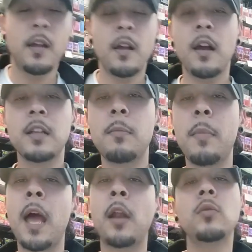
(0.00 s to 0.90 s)
as a
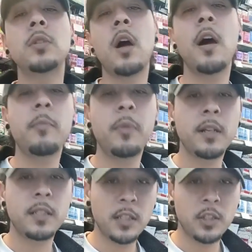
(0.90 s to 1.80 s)
man who's caught up in a
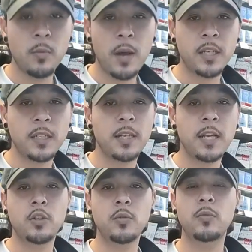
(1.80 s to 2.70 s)
situation
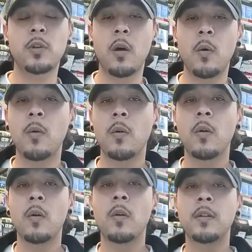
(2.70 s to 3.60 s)
that
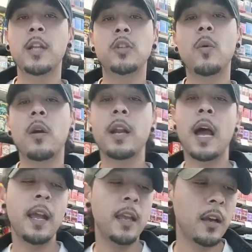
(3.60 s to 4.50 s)
you are
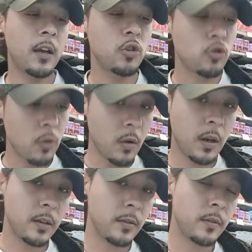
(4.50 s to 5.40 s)
not in control
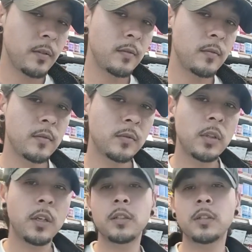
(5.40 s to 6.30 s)
of. So
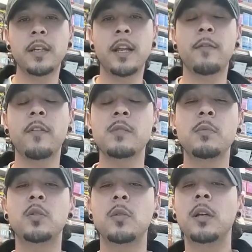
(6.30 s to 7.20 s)
there's a difference
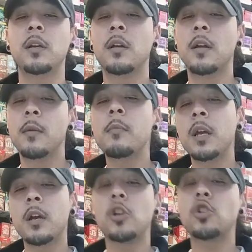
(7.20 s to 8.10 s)
between being
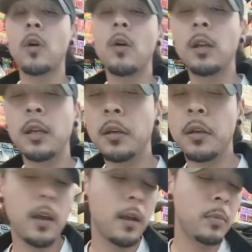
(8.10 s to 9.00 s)
controlling
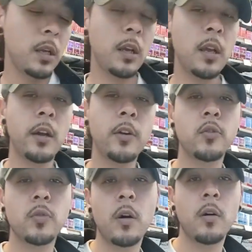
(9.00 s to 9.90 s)
and being in
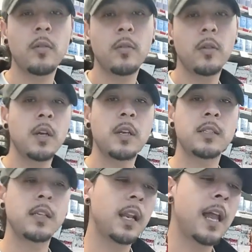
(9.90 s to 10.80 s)
control.
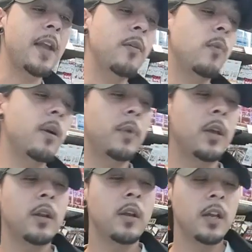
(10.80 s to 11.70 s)
See, a lot of
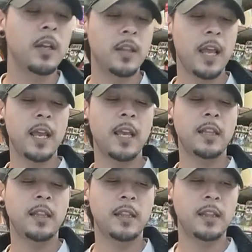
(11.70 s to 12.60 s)
women, they
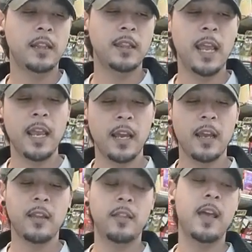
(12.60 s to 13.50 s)
think
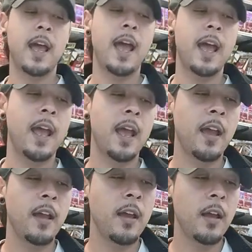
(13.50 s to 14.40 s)
that
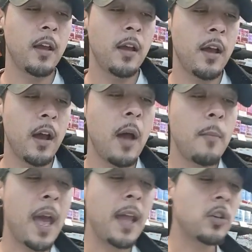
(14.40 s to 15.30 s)
a
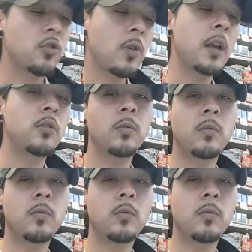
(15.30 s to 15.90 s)
man is trying to